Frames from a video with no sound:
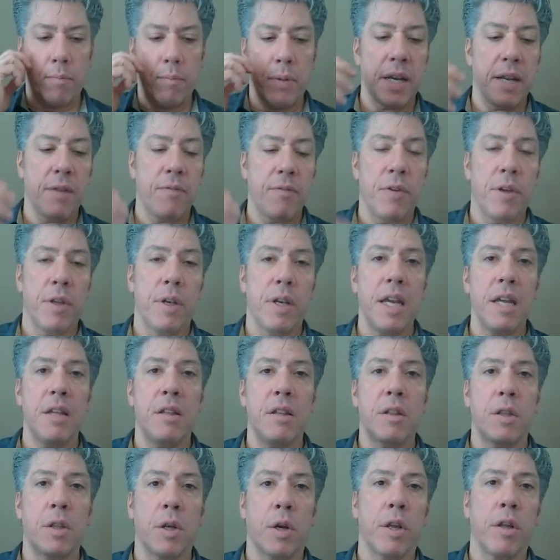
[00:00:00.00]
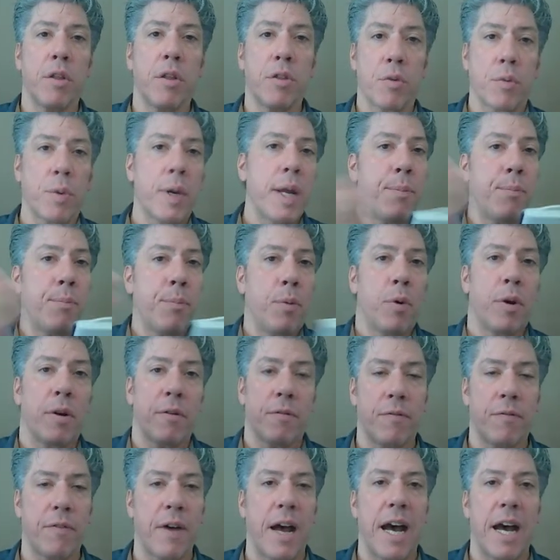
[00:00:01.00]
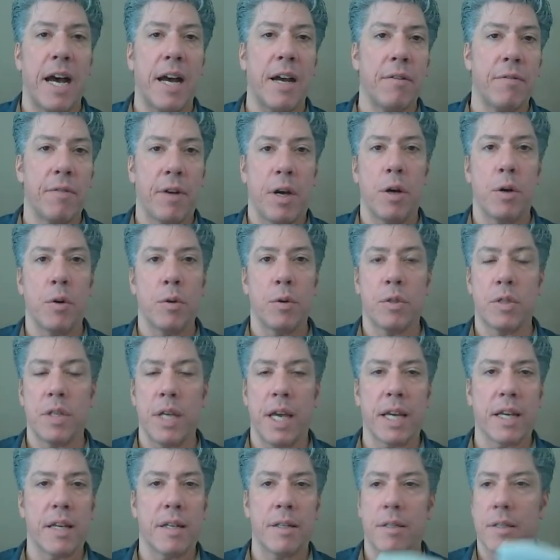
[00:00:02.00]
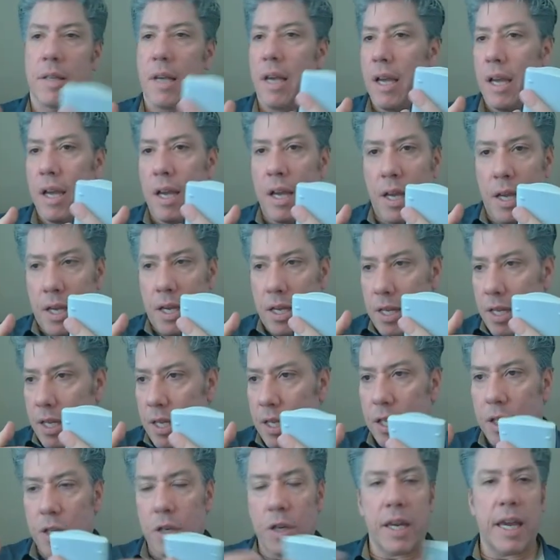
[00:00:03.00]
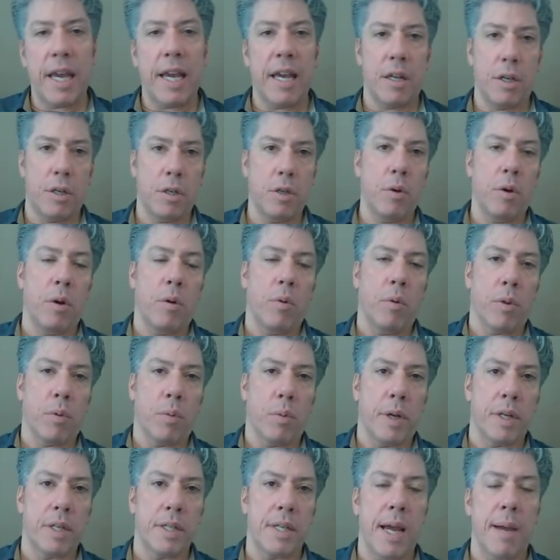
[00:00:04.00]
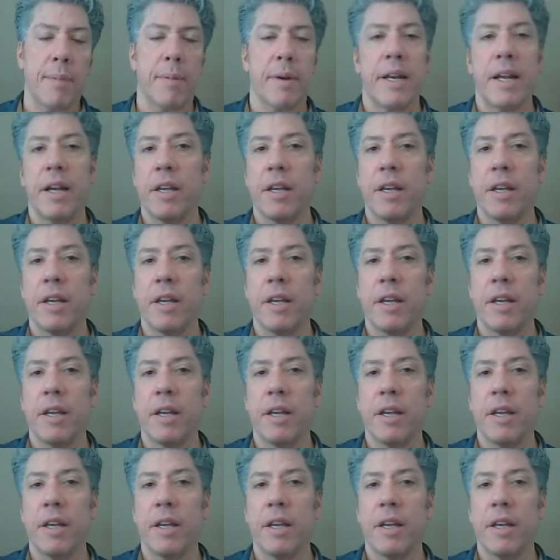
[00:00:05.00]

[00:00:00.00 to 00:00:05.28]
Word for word: But if you need 33.50 seconds, you can't do it with one timer.